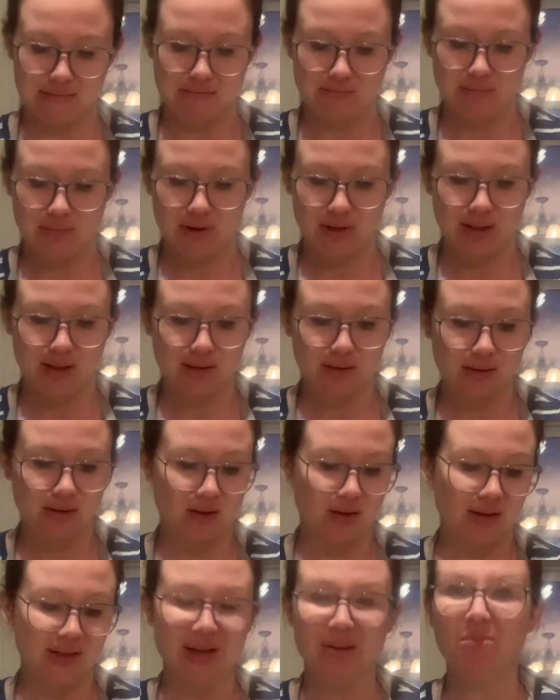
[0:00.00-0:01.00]
I think they're
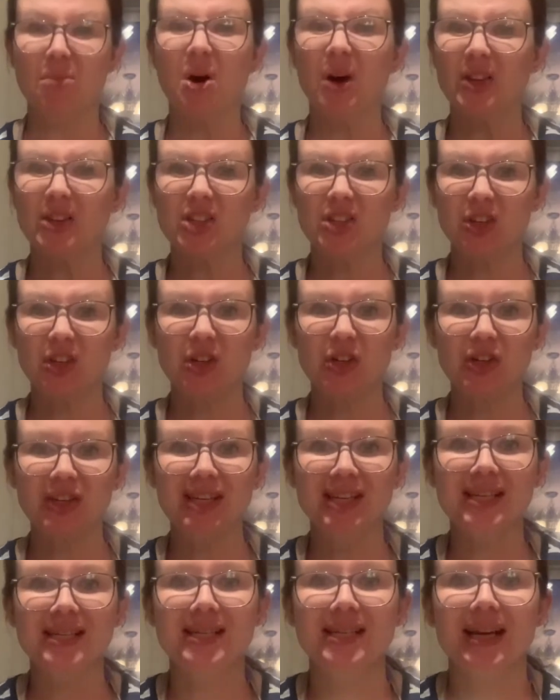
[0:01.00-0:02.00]
called like monster
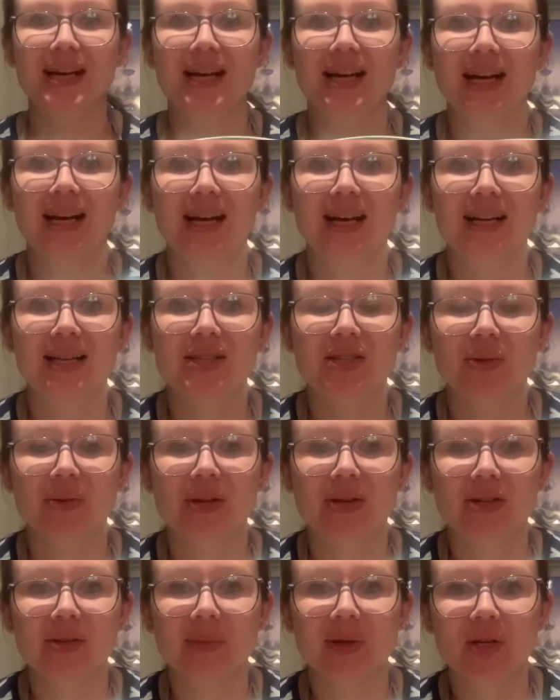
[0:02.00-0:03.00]
cookies. So
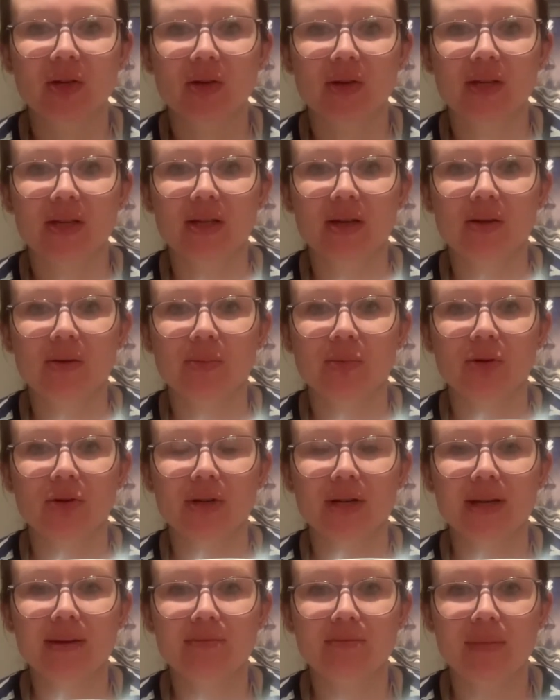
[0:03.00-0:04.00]
here's my cookie dough
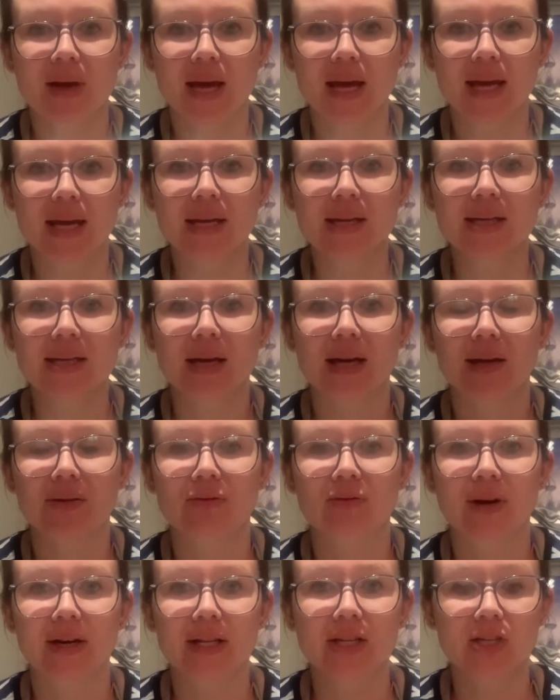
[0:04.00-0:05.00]
pre-made
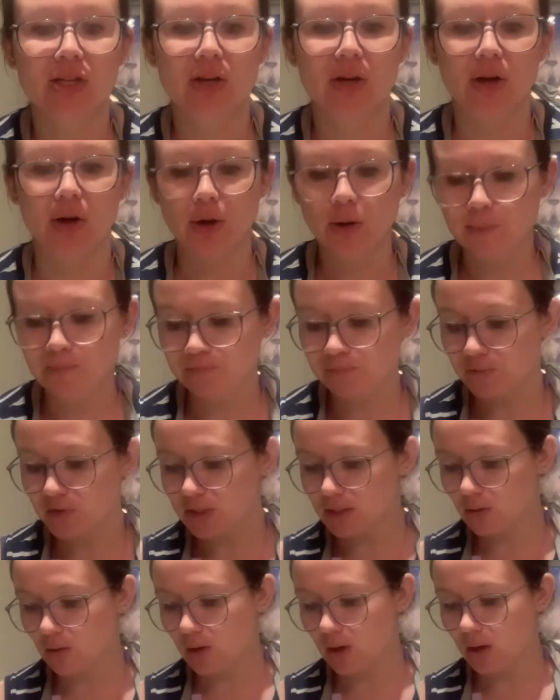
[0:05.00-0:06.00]
and ready to go.
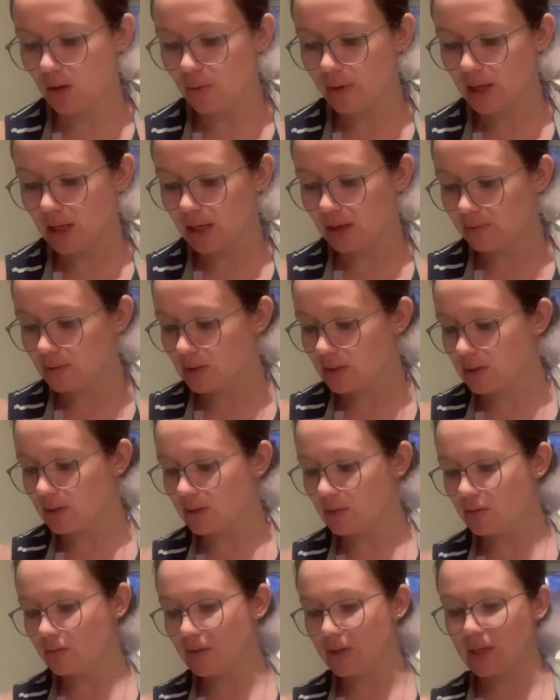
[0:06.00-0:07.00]
So all we have to
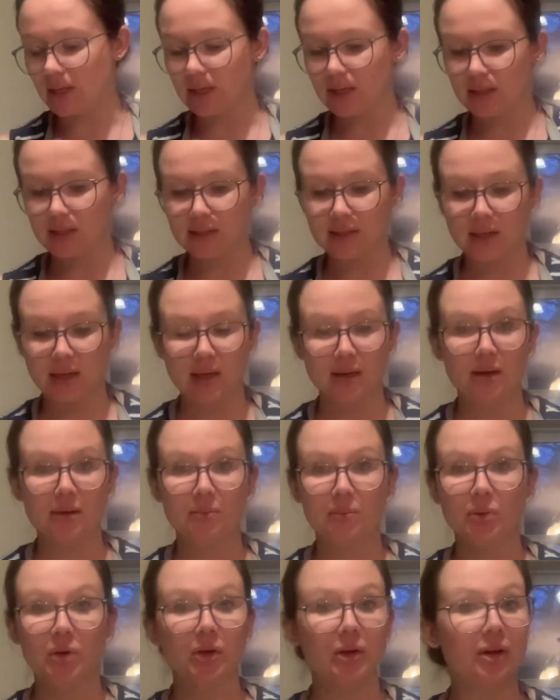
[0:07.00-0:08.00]
do is
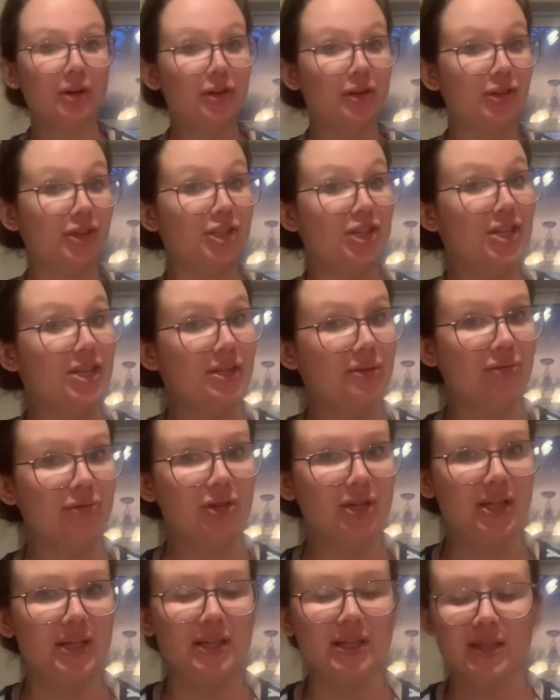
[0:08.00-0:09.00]
put it on a cookie sheet to
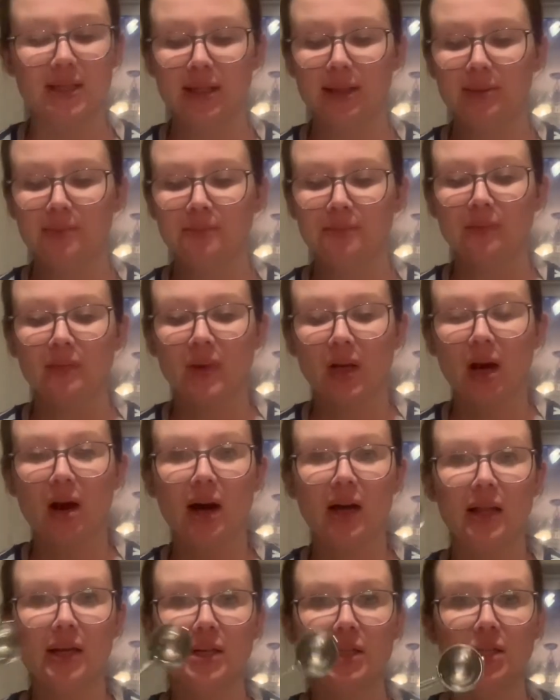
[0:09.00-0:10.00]
freeze.
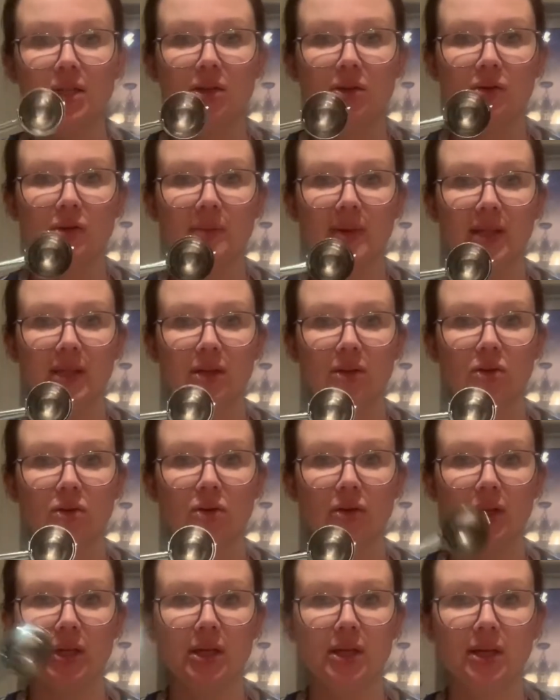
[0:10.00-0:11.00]
I like to use my little
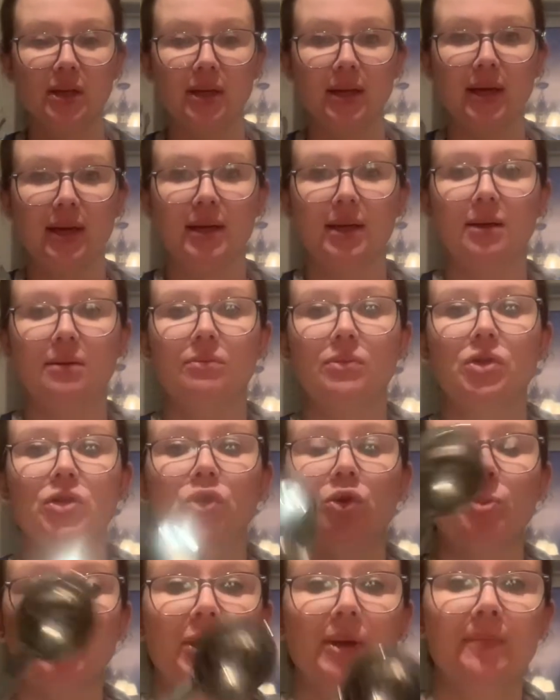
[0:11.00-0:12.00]
cookie
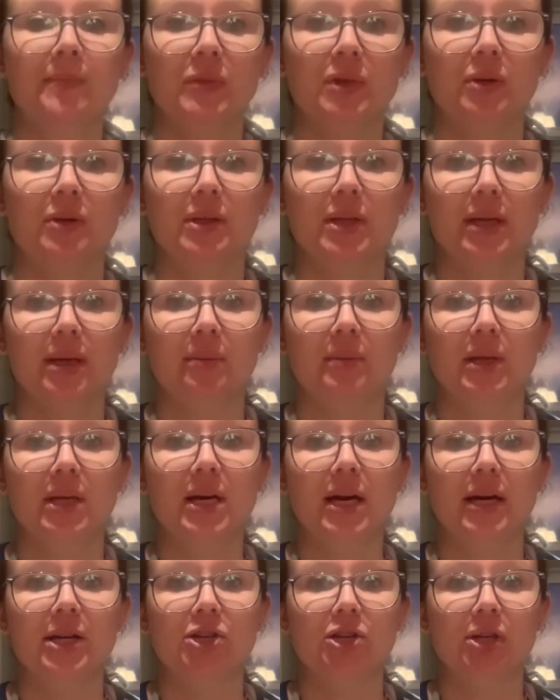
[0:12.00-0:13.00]
scooper, so it's like a
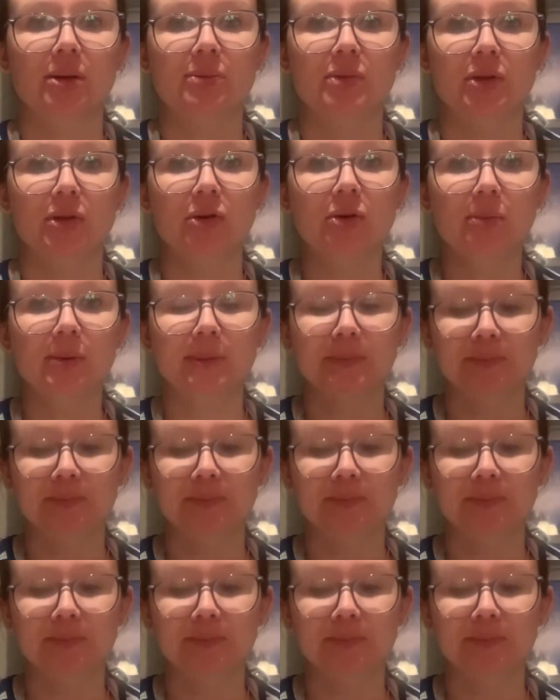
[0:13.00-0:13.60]
mini ice cream scoop.